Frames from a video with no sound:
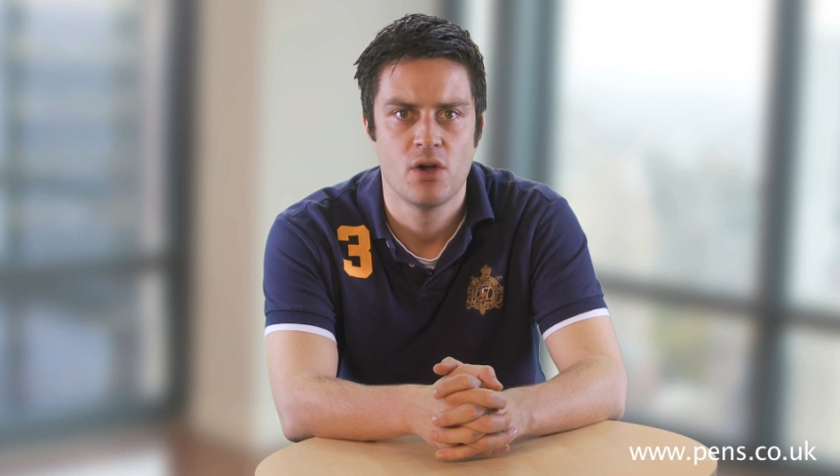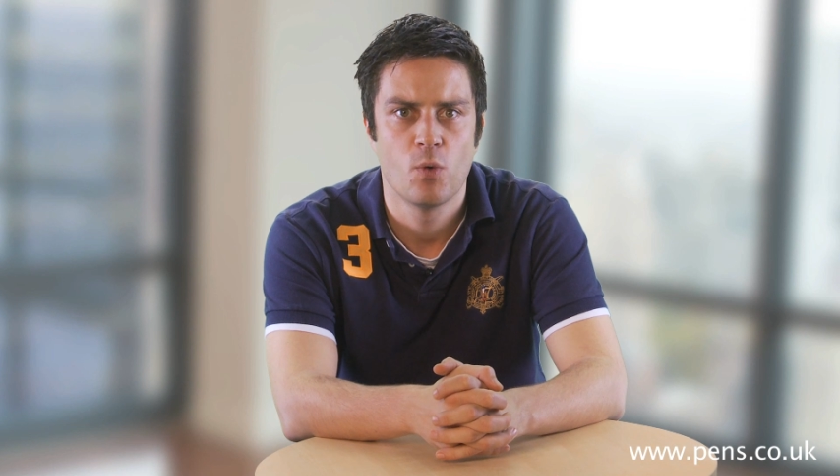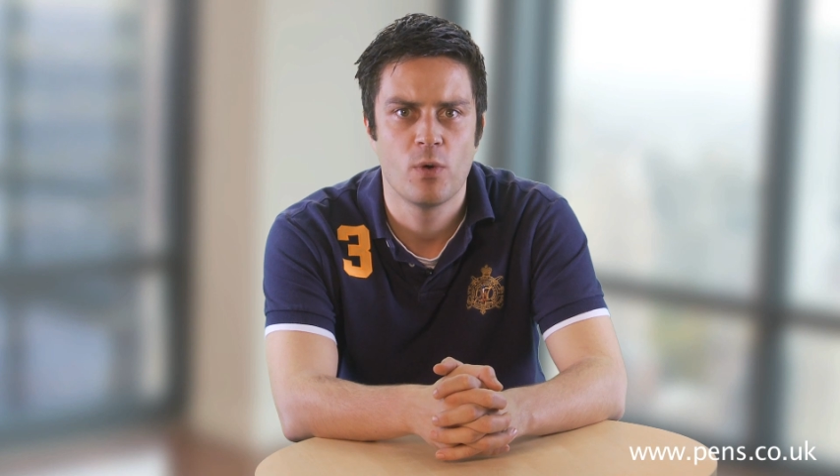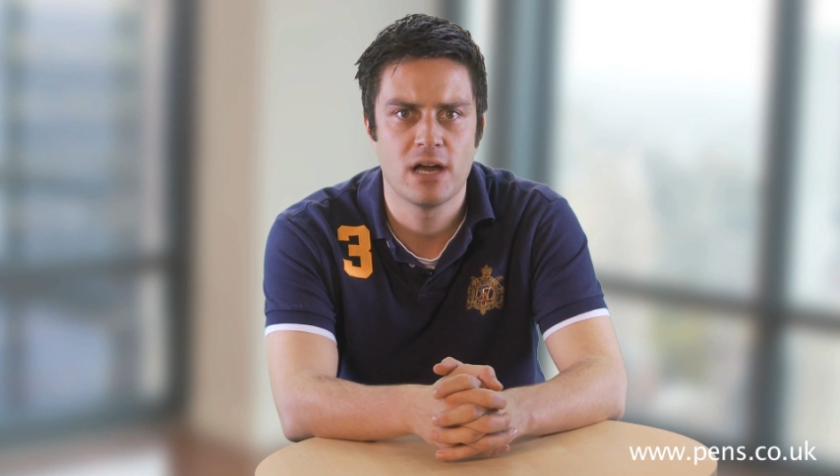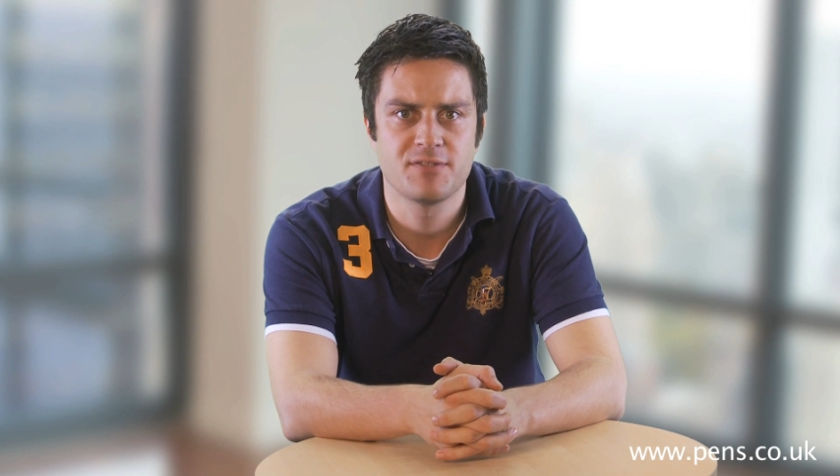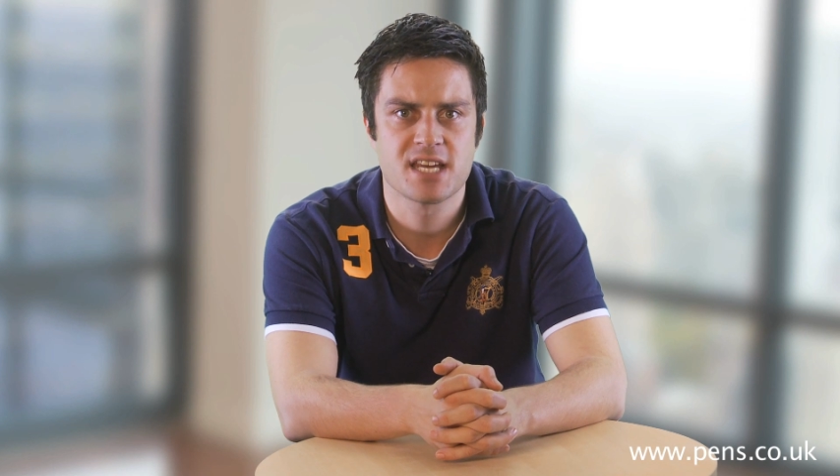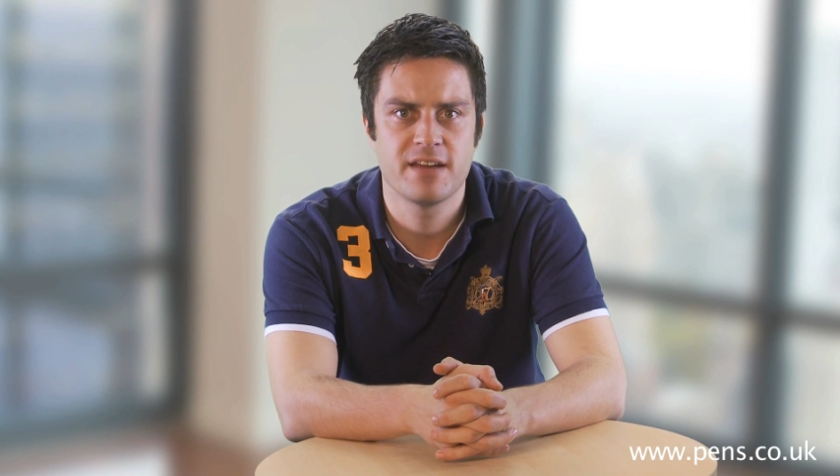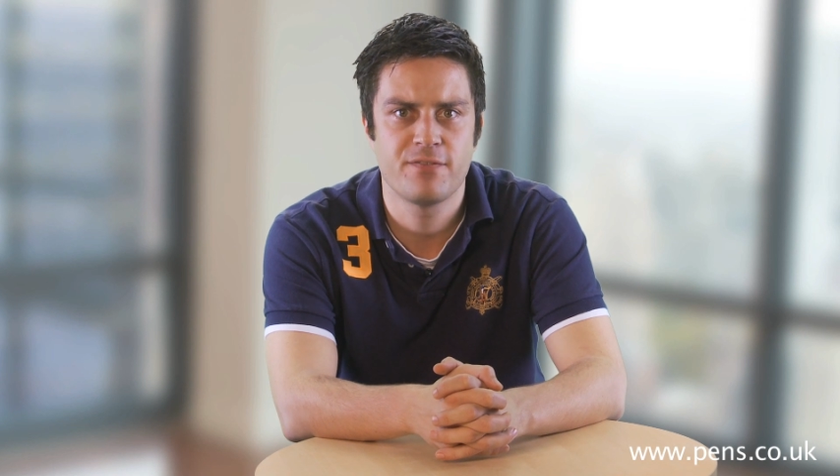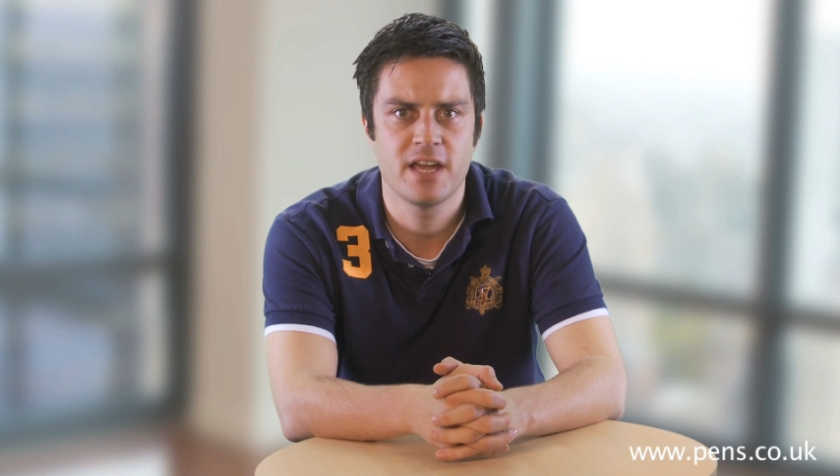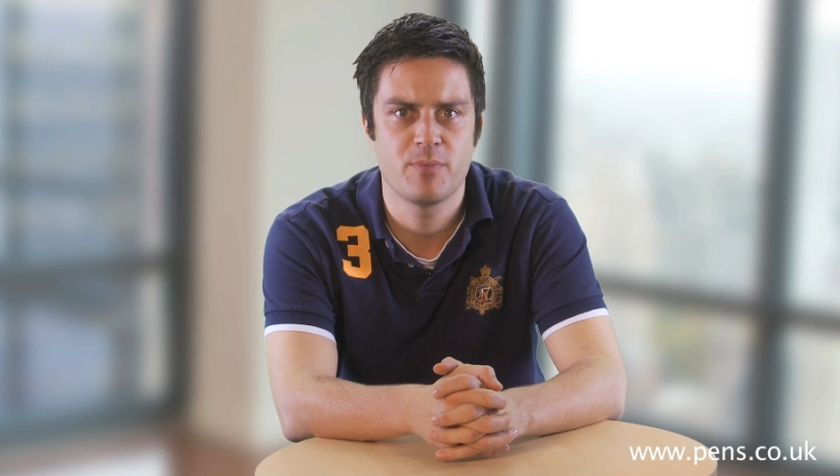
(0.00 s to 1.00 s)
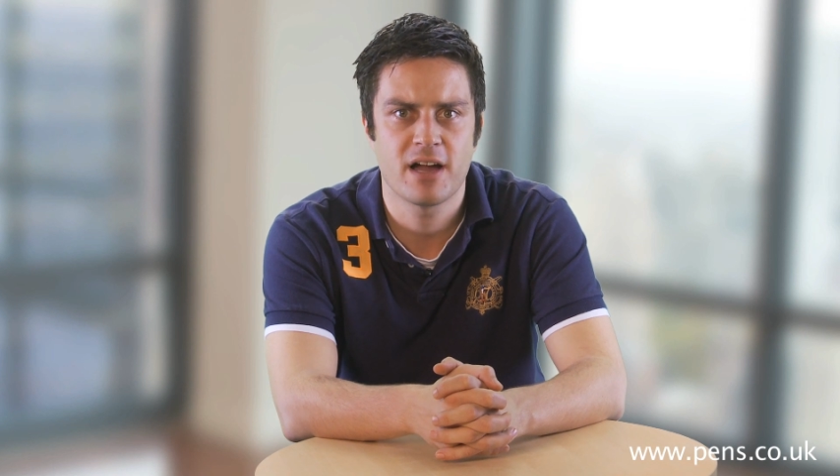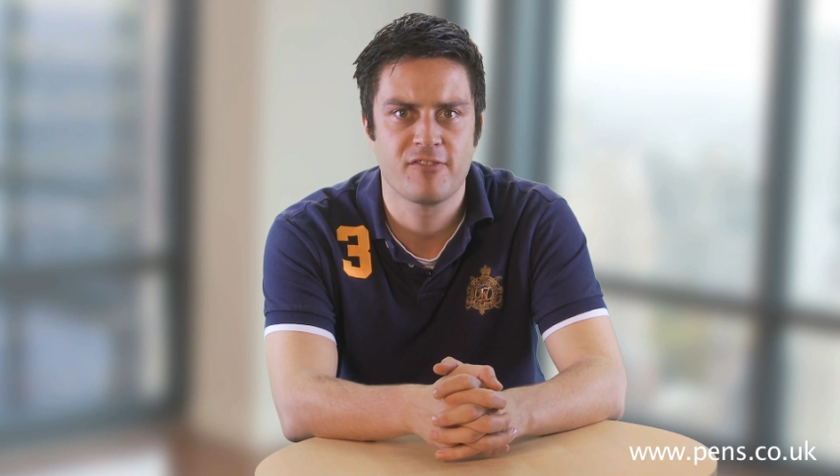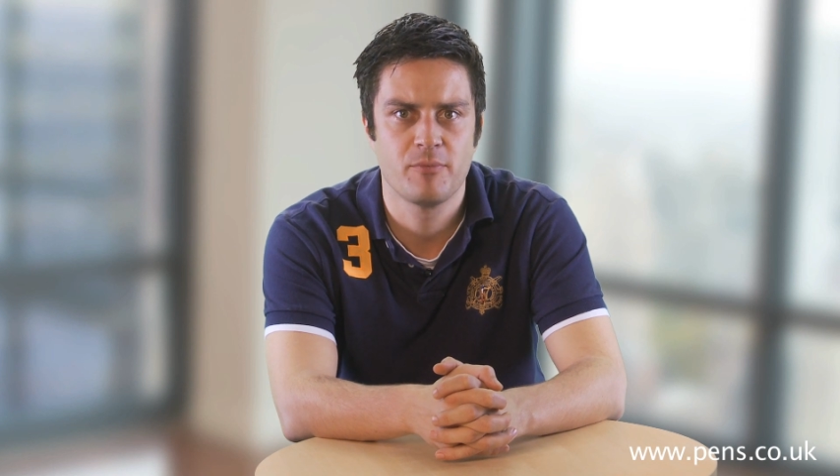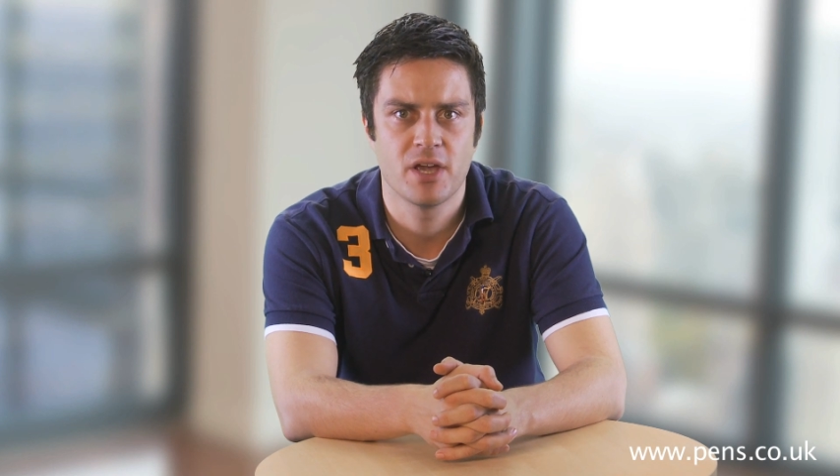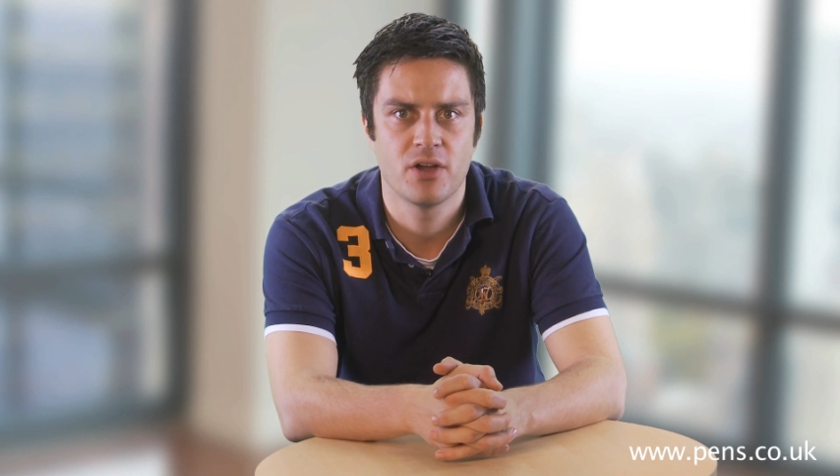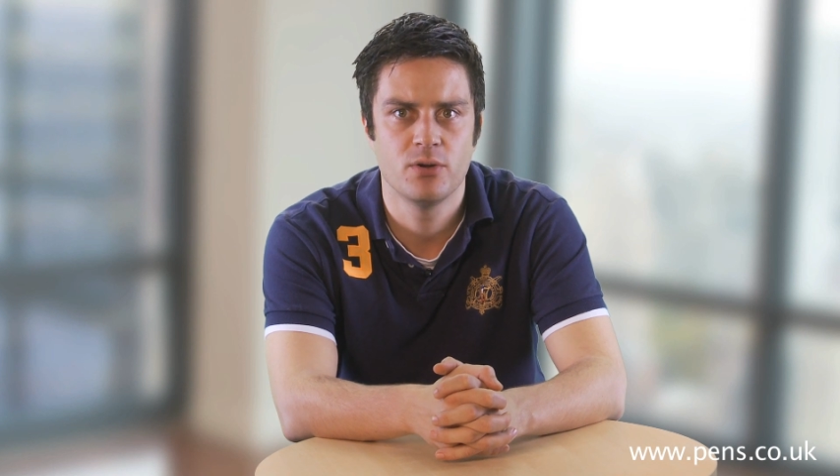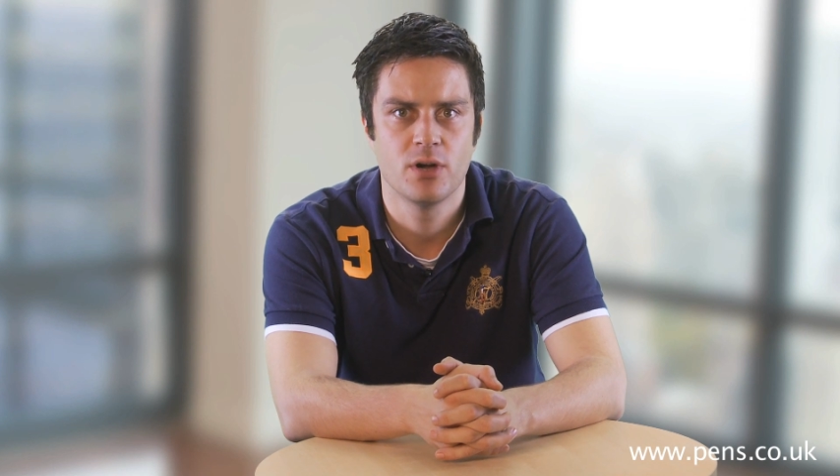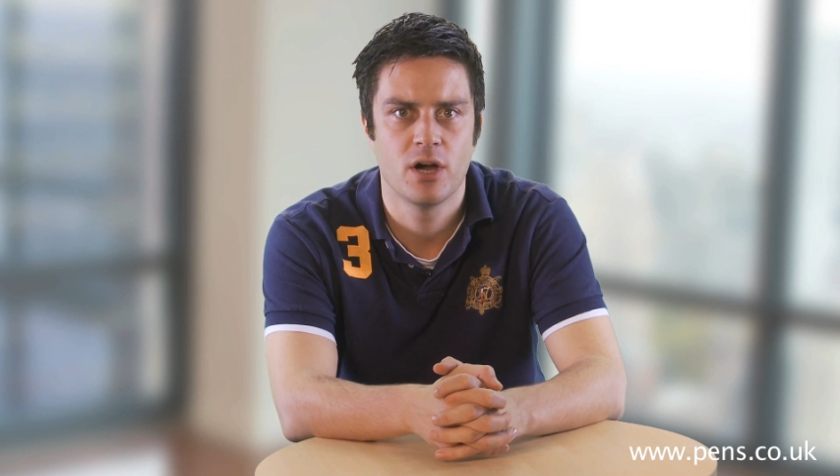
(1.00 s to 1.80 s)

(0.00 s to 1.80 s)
We love to hear feedback from you